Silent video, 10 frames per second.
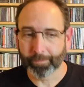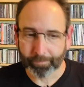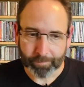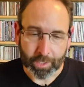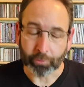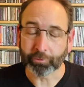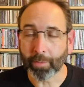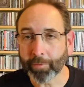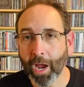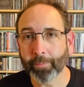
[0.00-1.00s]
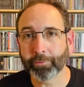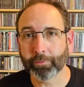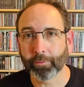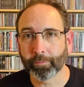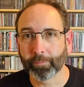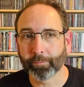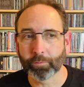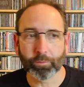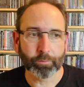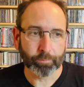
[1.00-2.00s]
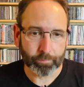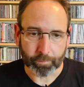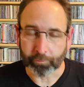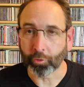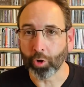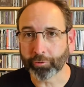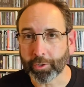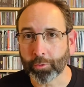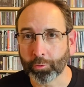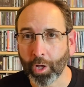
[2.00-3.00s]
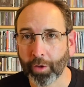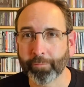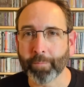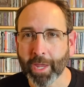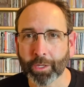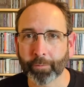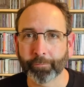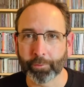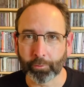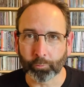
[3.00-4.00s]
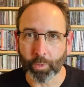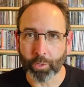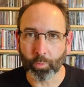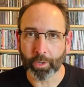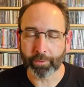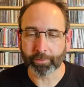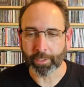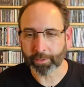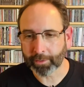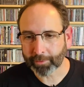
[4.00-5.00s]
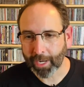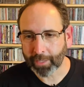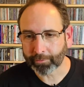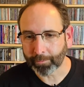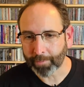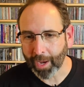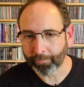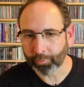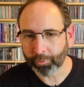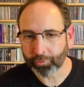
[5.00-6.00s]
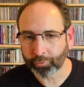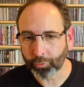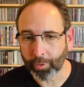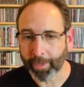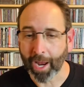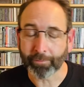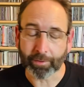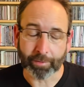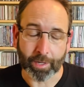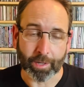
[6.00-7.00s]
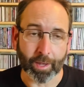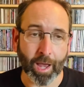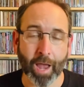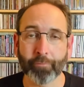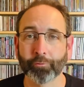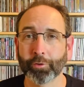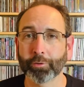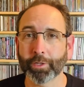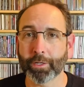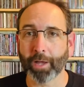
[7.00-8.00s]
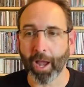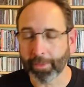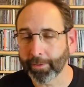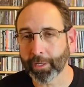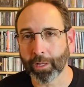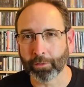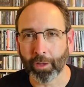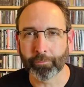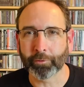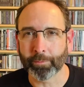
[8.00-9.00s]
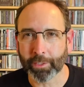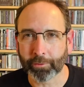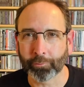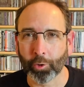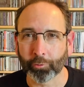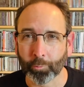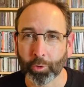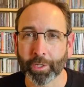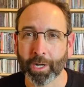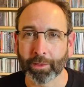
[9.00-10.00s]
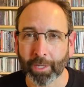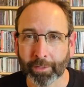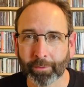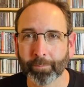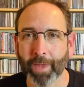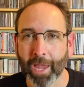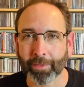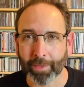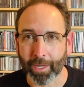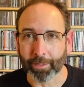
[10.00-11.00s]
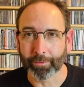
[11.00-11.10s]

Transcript: you know sometimes the songs that you love make up for those weak ones. In this case, I'm not really sure, but I have to tell you, I really, I think I love some of these songs more than I liked them back then.